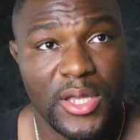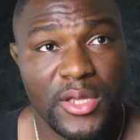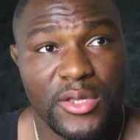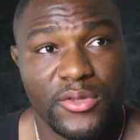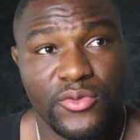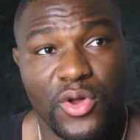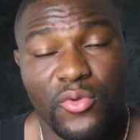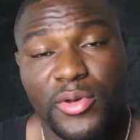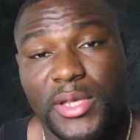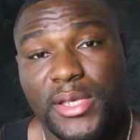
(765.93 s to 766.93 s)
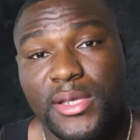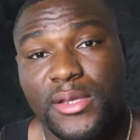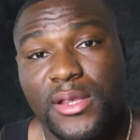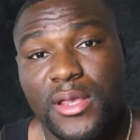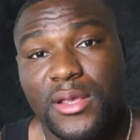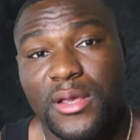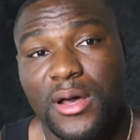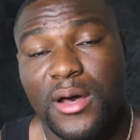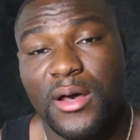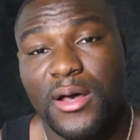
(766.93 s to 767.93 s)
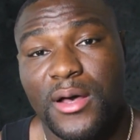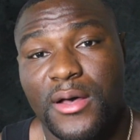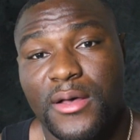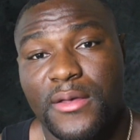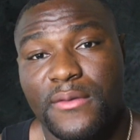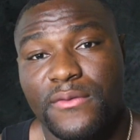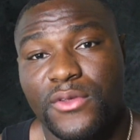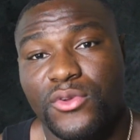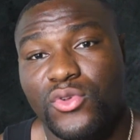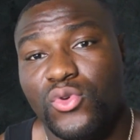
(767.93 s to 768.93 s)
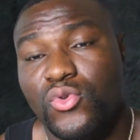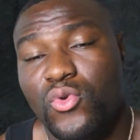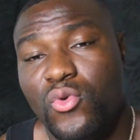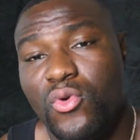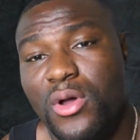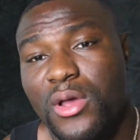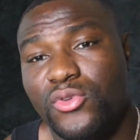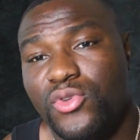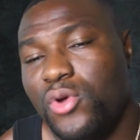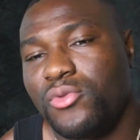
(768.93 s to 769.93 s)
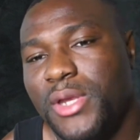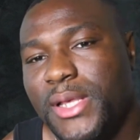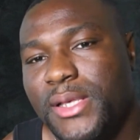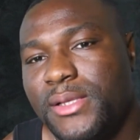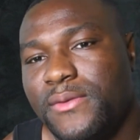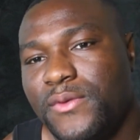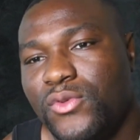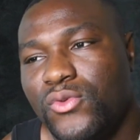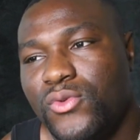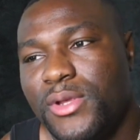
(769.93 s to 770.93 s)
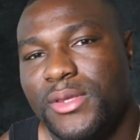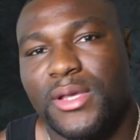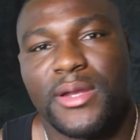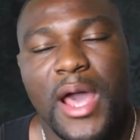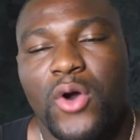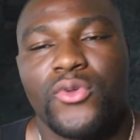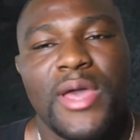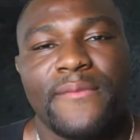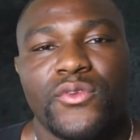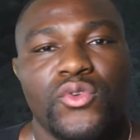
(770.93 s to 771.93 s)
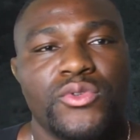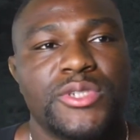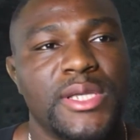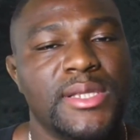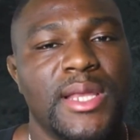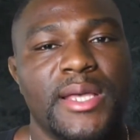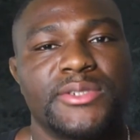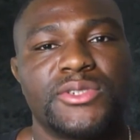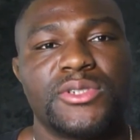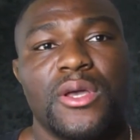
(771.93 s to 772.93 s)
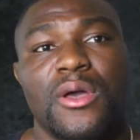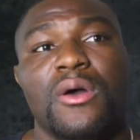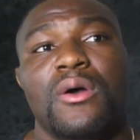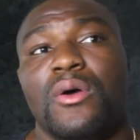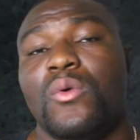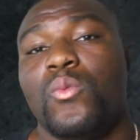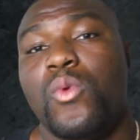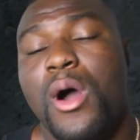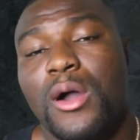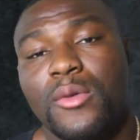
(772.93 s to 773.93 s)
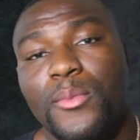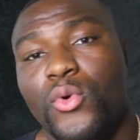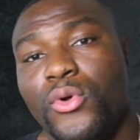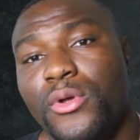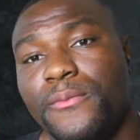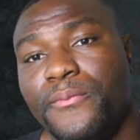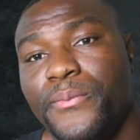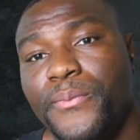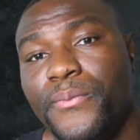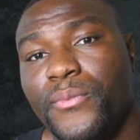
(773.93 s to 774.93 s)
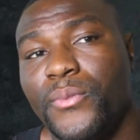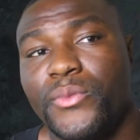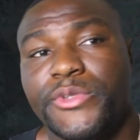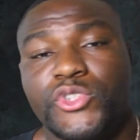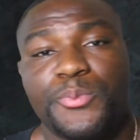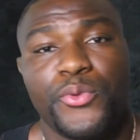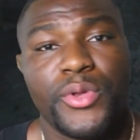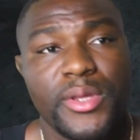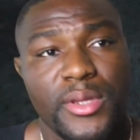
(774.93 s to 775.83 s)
You don't need to do you don't need to do anything on that. All you have to do is eat less, walk more, sprint,